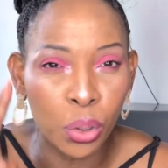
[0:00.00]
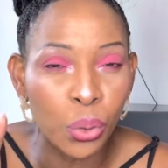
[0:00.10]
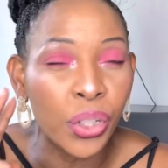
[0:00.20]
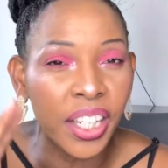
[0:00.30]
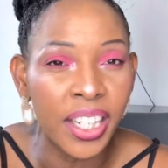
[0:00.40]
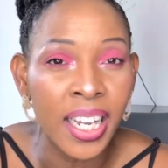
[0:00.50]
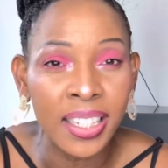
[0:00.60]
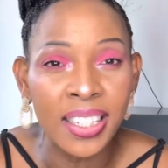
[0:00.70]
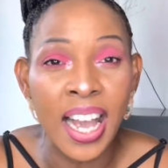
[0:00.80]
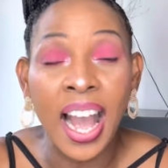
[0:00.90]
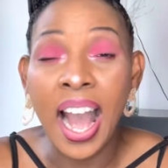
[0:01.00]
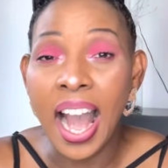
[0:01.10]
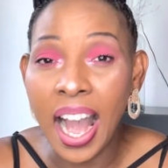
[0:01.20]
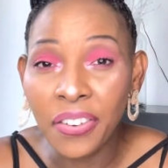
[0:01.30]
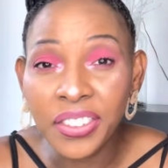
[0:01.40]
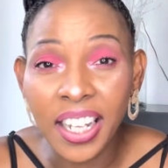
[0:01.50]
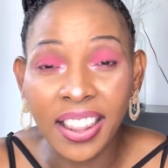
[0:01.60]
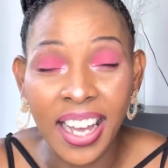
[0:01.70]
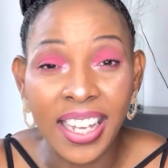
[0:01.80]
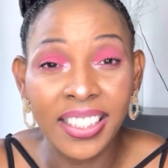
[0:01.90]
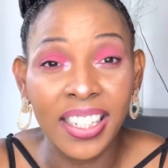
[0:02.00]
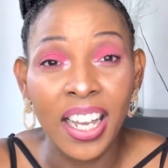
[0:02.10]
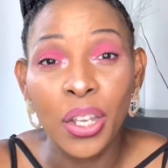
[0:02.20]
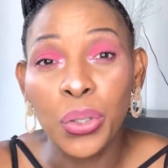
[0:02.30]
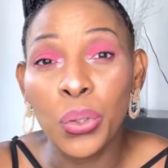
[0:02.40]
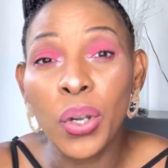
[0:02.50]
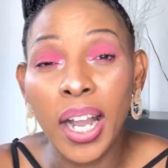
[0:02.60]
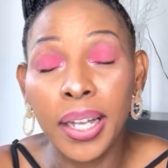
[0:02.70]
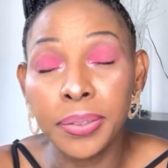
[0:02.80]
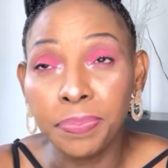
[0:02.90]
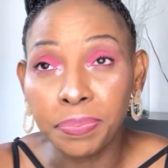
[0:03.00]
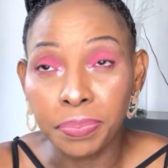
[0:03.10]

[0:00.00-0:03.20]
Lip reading: 2 years. After that, you can